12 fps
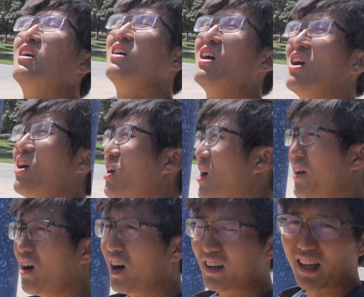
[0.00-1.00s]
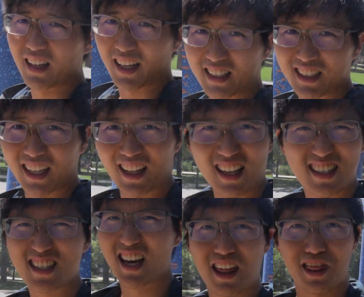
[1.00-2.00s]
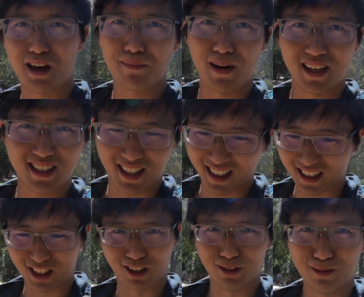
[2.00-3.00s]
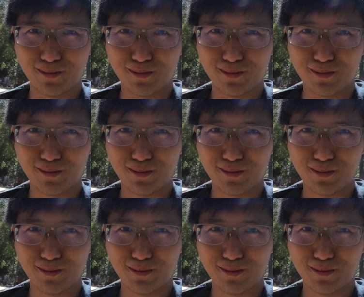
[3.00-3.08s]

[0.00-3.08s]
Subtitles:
Oh, on a hot day like today, that's the best thing to do.